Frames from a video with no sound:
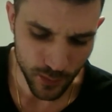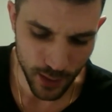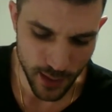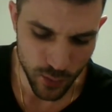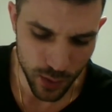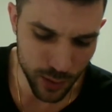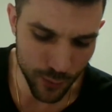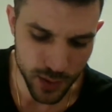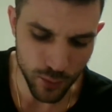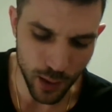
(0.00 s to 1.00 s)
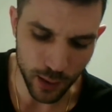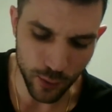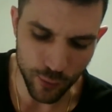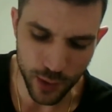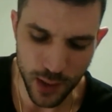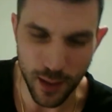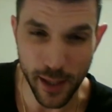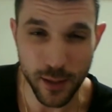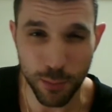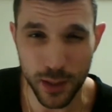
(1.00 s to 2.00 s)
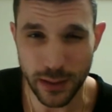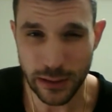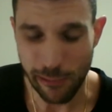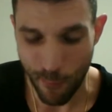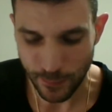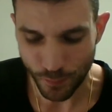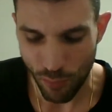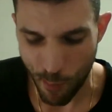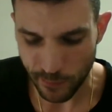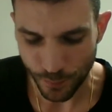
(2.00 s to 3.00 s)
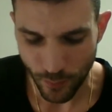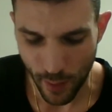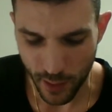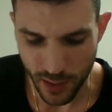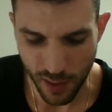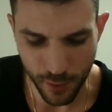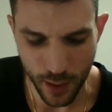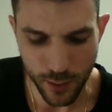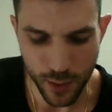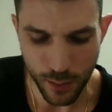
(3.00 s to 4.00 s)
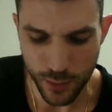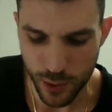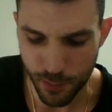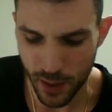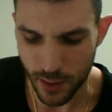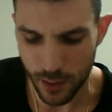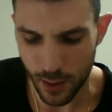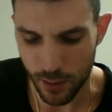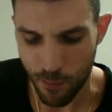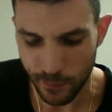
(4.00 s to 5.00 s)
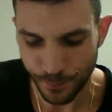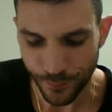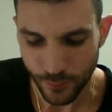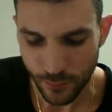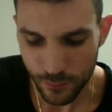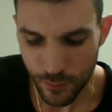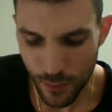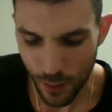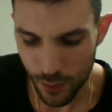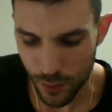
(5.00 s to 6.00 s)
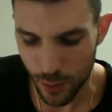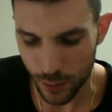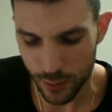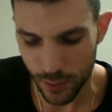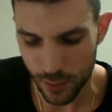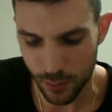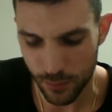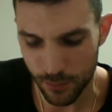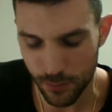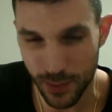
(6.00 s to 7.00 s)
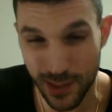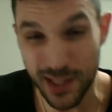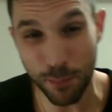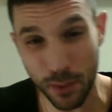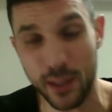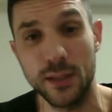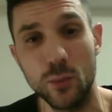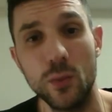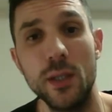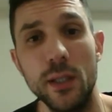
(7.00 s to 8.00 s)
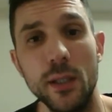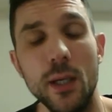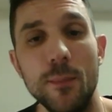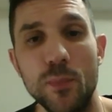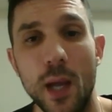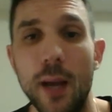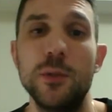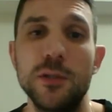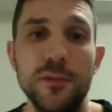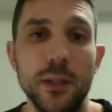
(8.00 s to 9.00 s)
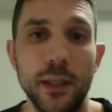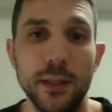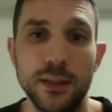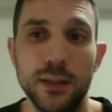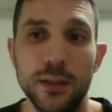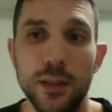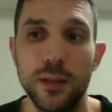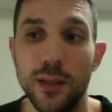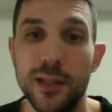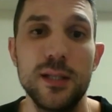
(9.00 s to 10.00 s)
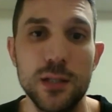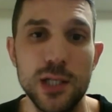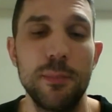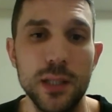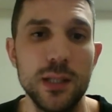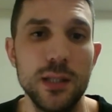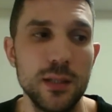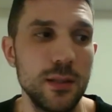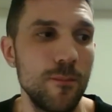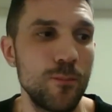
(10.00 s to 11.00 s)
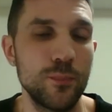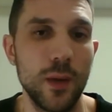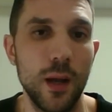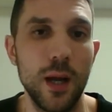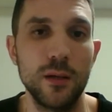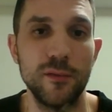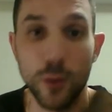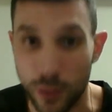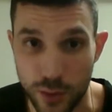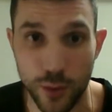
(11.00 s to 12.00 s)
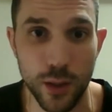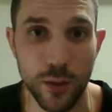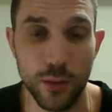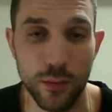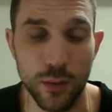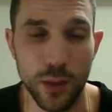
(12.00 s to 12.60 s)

That's one of the reasons why I don't really like the place, because I feel like you come to Japan and then you go to the place where the atmosphere is the least Japanese out of all Tokyo.